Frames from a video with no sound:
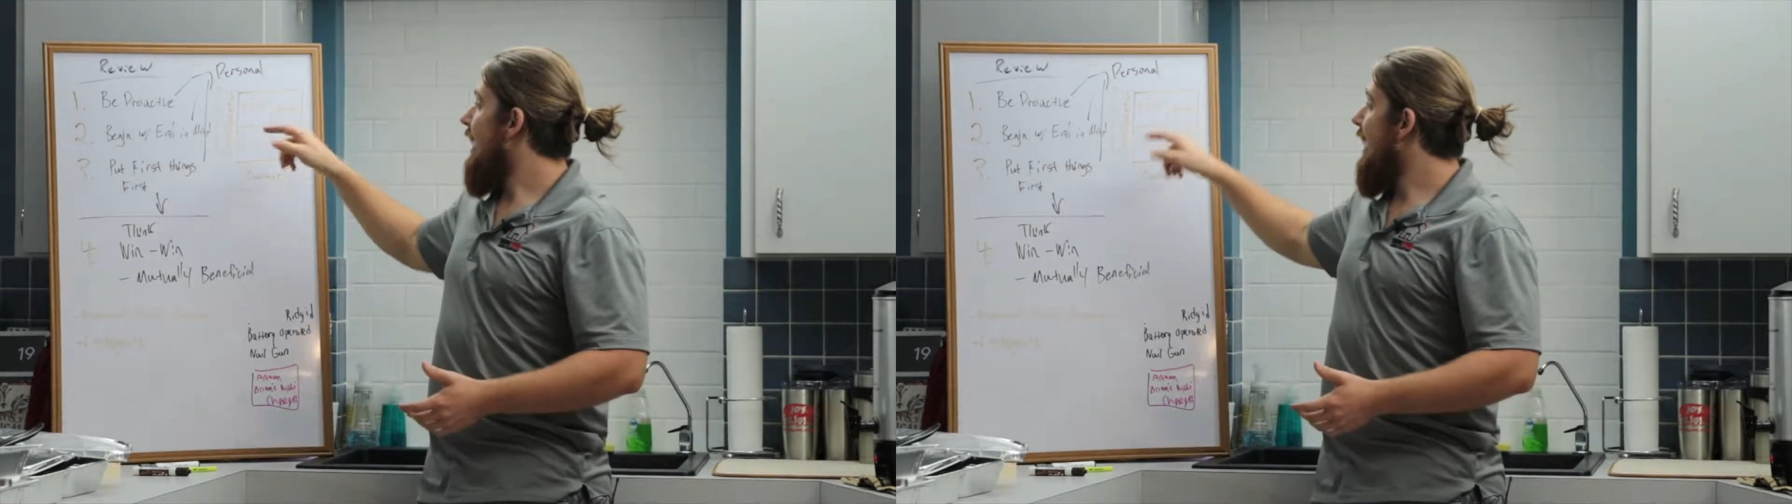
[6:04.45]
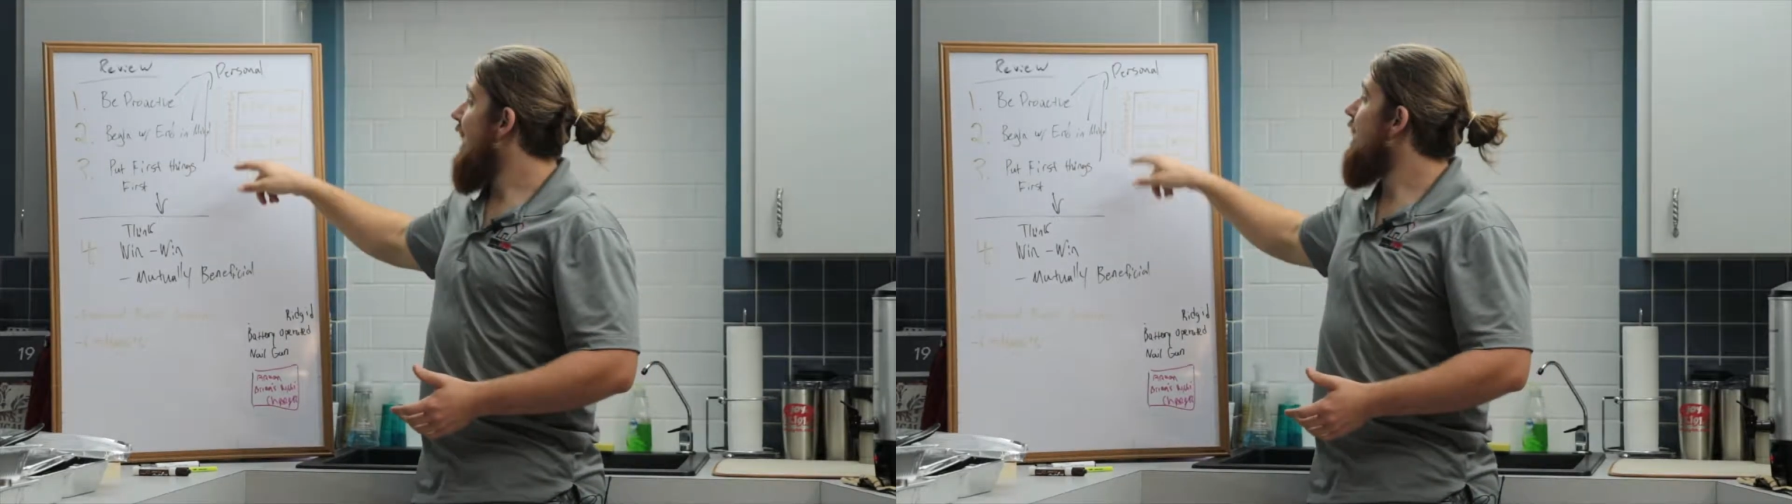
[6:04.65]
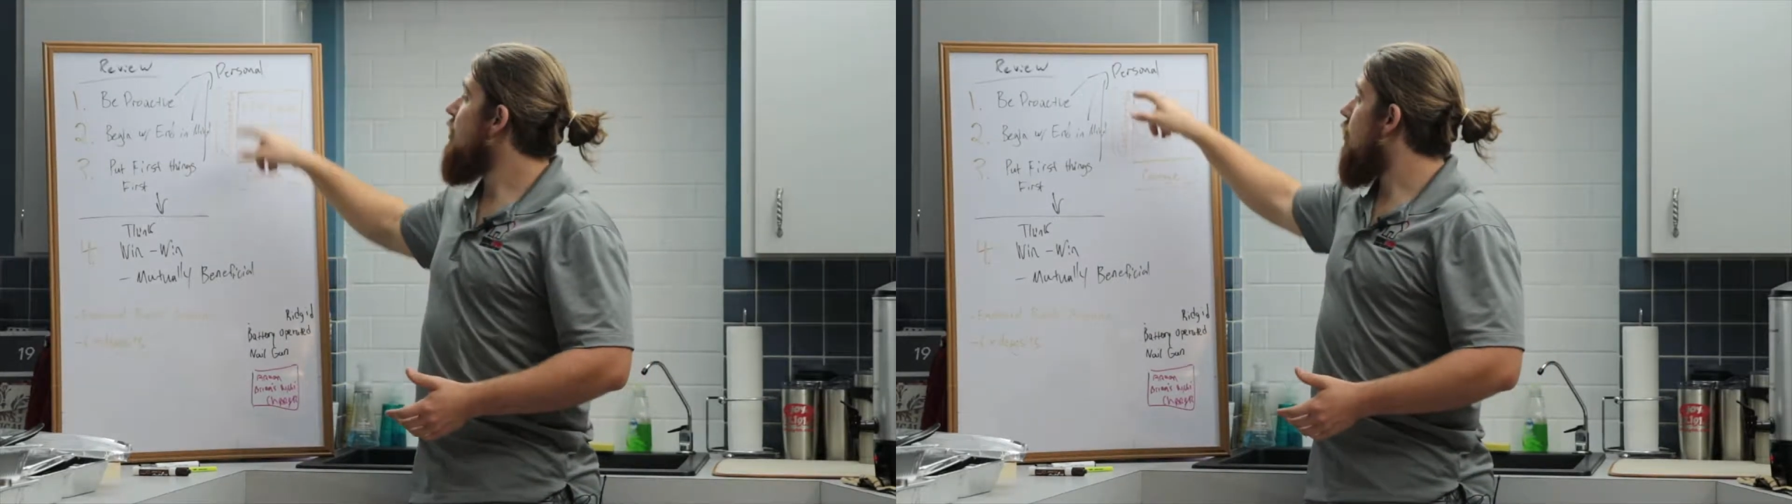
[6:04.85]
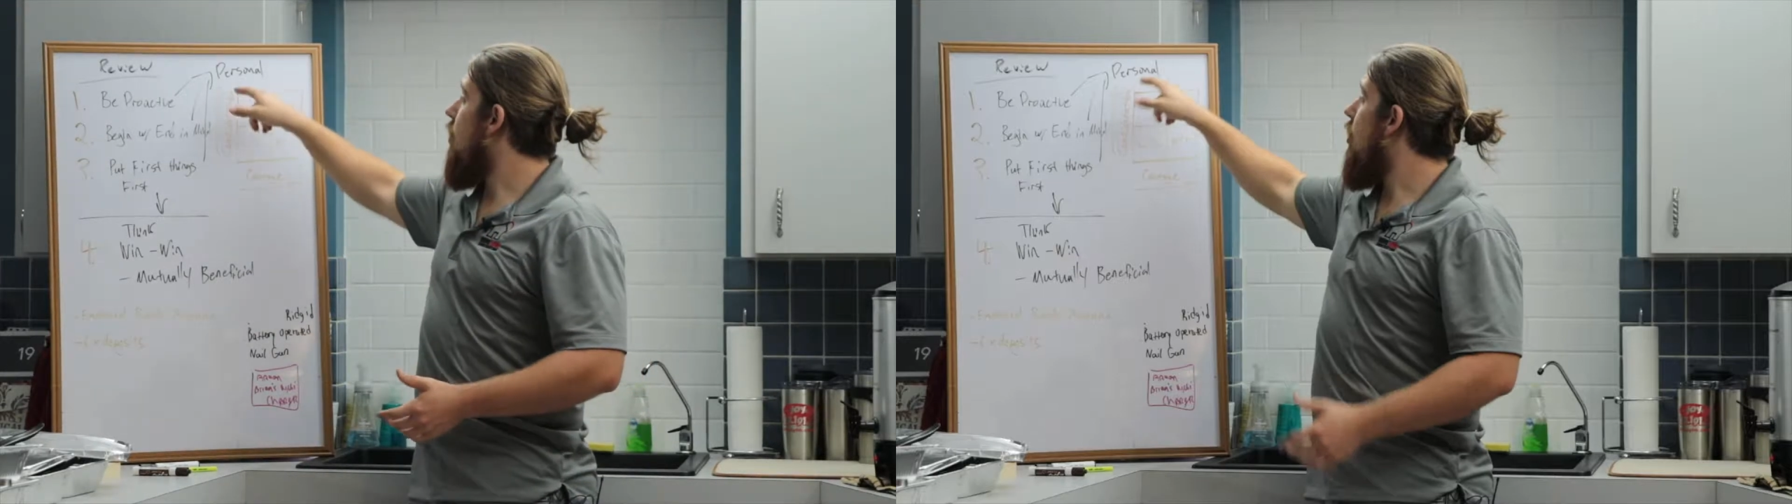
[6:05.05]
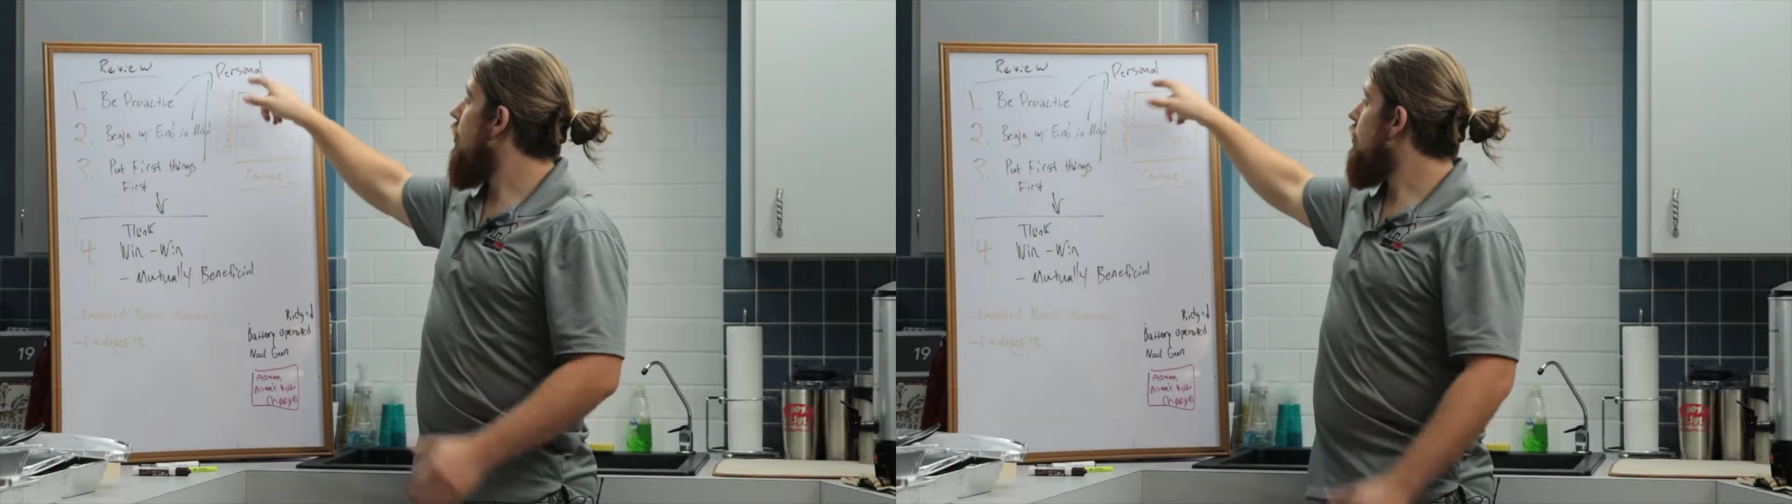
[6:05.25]
and you're
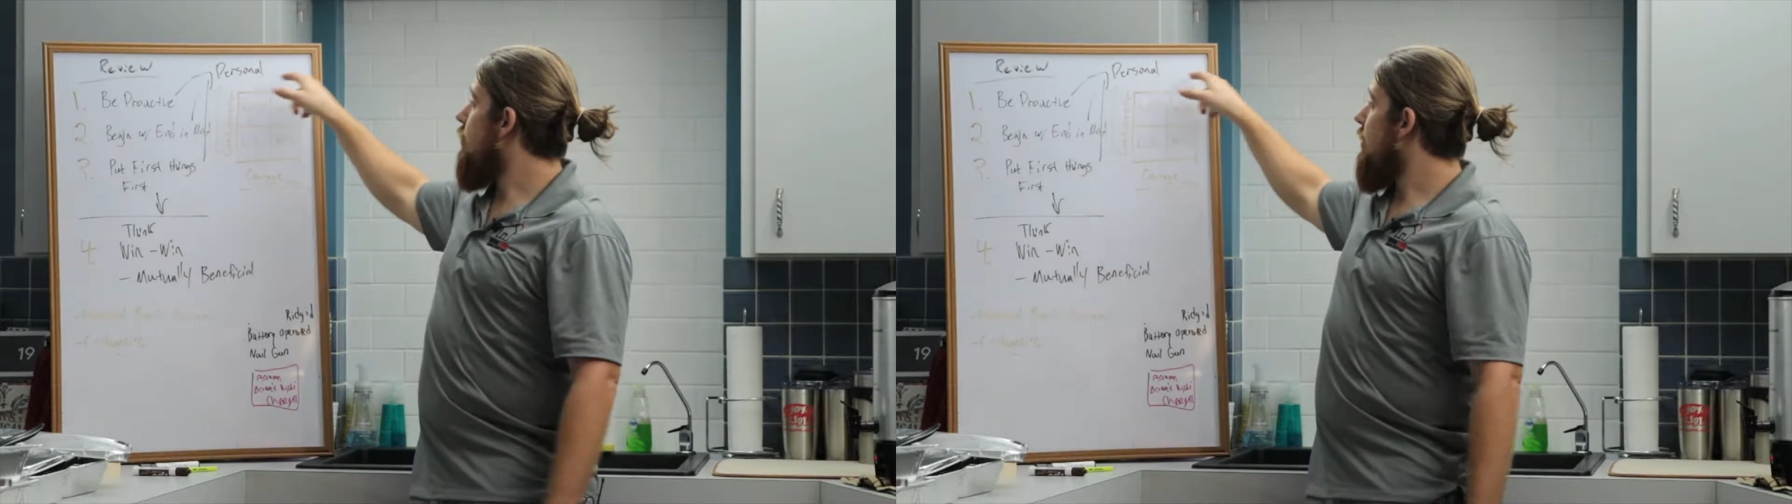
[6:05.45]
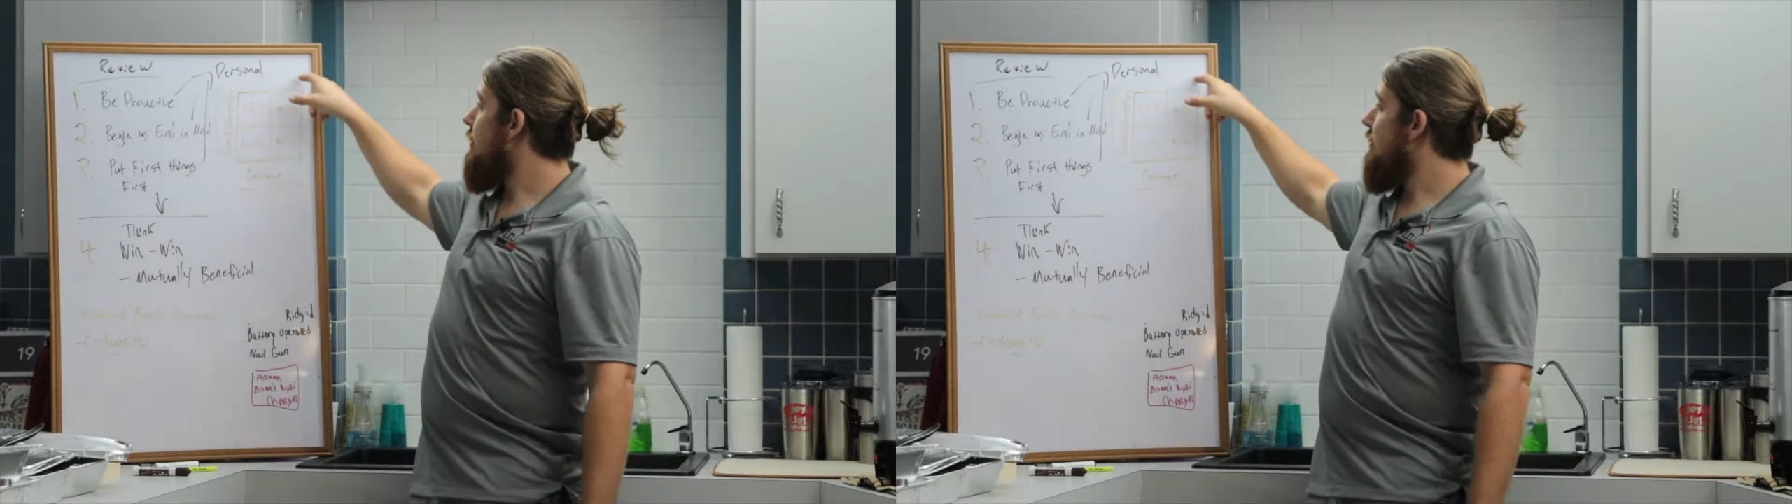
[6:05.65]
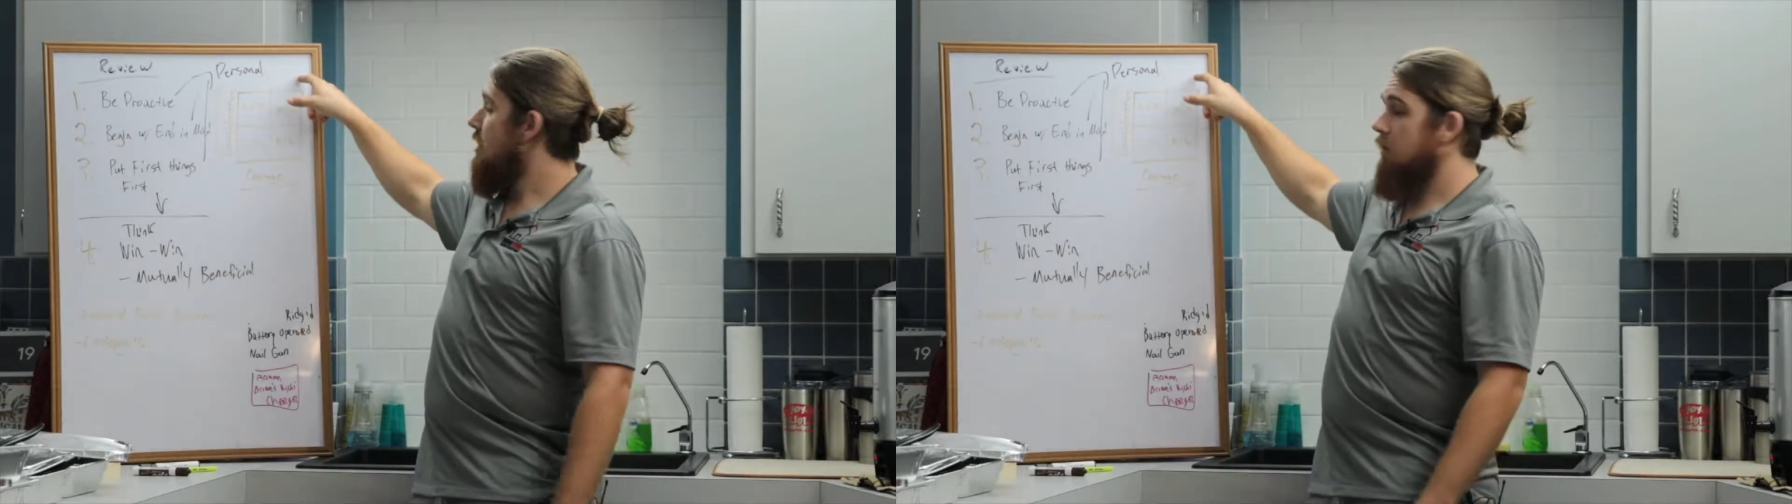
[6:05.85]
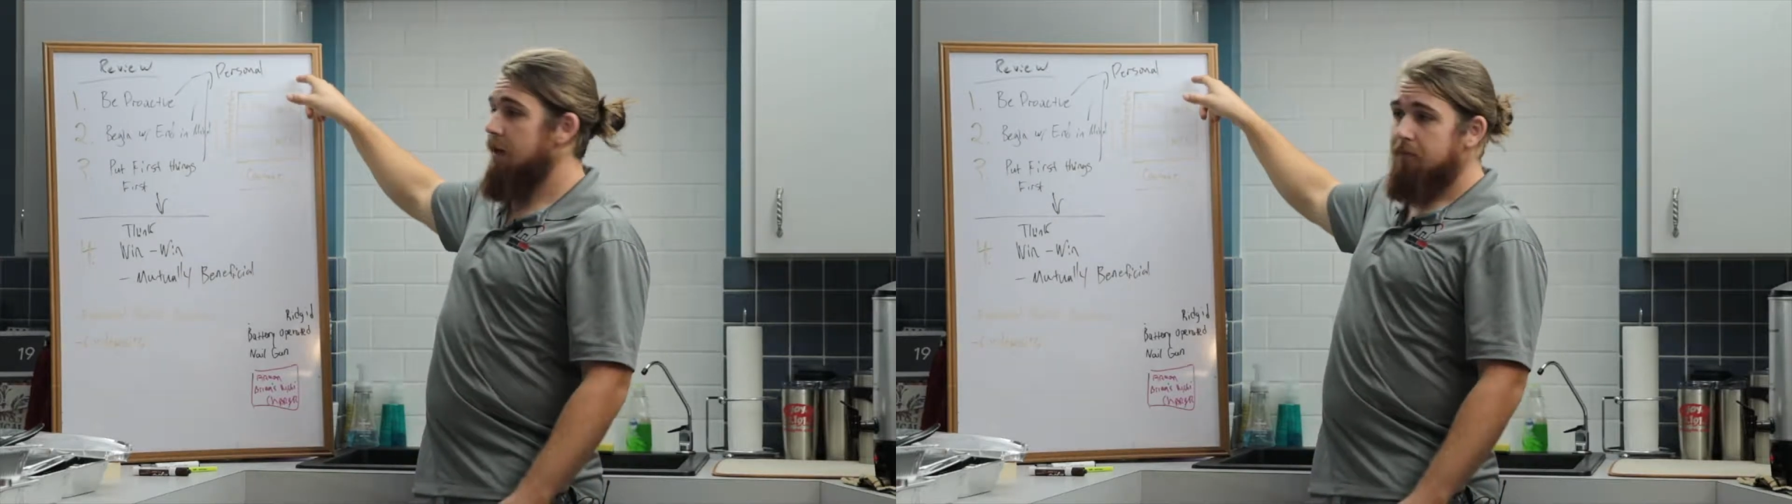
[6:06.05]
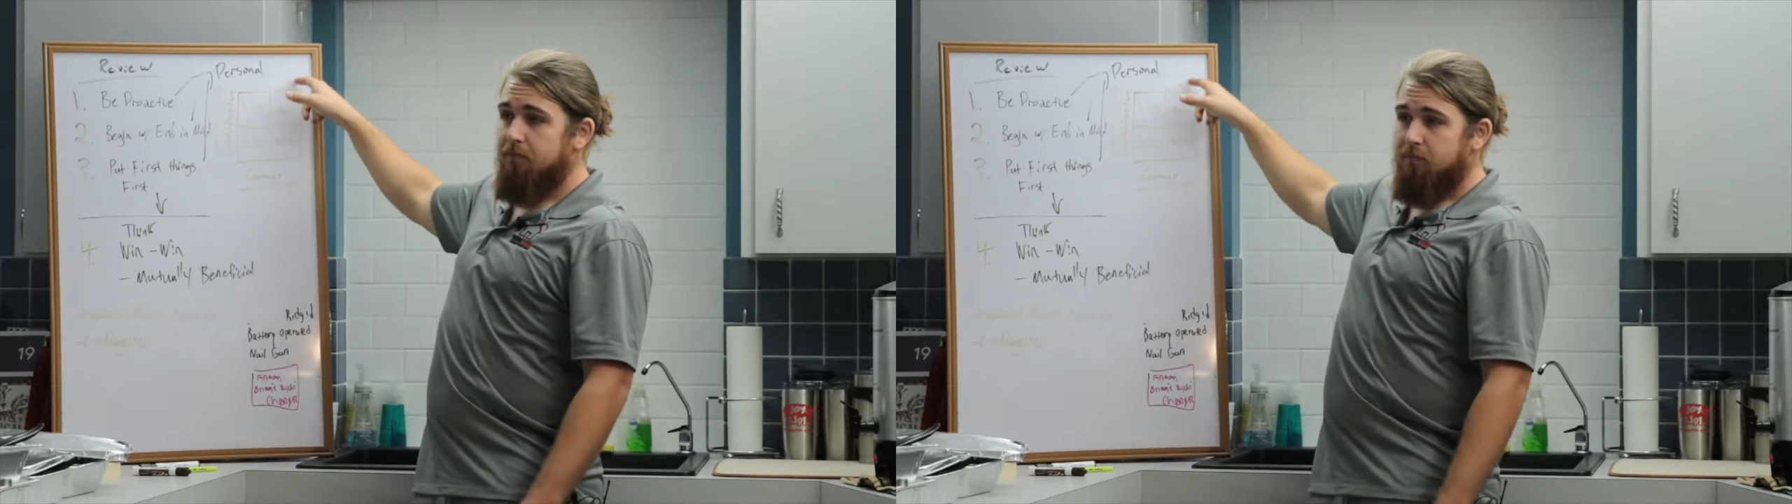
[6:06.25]
also considerate